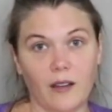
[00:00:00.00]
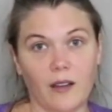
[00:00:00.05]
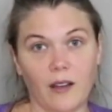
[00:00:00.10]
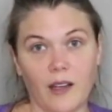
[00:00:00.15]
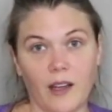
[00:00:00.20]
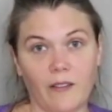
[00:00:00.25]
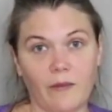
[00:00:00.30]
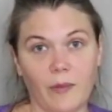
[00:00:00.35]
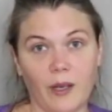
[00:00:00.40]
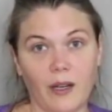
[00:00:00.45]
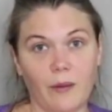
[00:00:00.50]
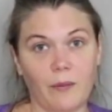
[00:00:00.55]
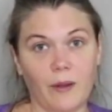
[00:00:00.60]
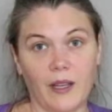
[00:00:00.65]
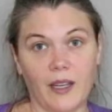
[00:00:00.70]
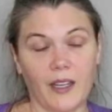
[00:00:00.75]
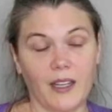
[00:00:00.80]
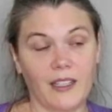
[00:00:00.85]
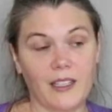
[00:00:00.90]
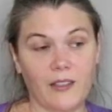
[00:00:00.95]
have made a
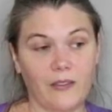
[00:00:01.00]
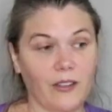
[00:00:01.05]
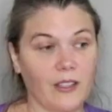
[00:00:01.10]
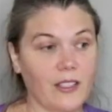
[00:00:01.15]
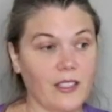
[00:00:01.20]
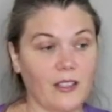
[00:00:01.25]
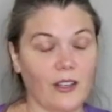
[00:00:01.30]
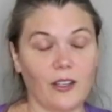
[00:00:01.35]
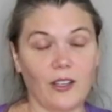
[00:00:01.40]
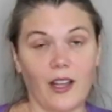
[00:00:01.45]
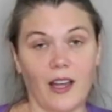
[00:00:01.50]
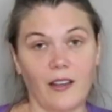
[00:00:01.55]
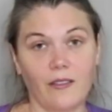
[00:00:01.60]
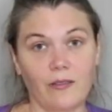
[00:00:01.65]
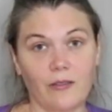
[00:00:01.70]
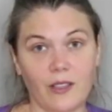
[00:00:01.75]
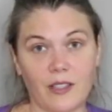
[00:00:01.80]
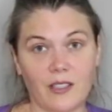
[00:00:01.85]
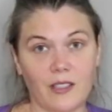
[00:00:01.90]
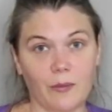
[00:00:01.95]
big difference in our life
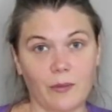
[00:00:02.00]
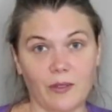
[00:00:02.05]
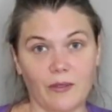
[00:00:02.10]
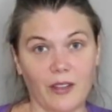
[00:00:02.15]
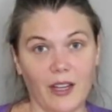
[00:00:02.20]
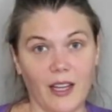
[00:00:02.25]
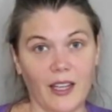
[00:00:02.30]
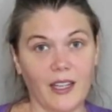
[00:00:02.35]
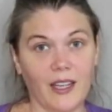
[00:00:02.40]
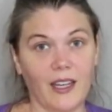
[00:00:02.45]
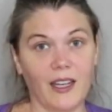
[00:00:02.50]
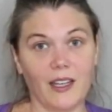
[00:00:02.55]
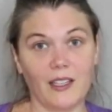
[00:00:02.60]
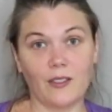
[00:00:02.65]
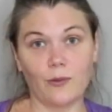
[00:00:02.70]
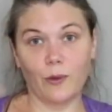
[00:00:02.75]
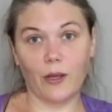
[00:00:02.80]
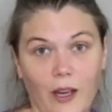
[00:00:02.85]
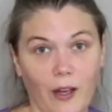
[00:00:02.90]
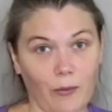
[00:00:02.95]
with simplifying
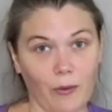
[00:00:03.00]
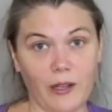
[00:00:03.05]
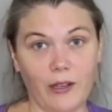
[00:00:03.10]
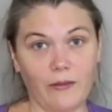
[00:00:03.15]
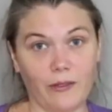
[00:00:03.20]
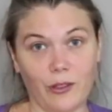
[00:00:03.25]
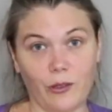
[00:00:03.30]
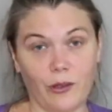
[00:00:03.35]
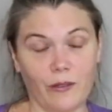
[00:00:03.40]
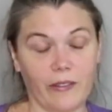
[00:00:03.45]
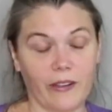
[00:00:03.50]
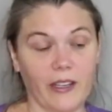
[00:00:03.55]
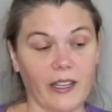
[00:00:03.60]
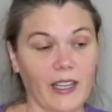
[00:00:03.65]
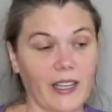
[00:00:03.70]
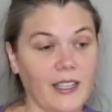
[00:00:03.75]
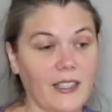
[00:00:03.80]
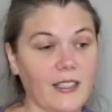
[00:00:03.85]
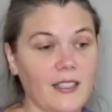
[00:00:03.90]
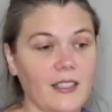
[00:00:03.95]
is we got rid of 2 of our
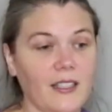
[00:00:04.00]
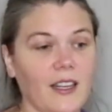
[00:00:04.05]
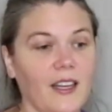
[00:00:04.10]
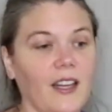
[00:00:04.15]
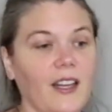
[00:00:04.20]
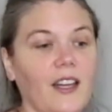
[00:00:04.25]
kids.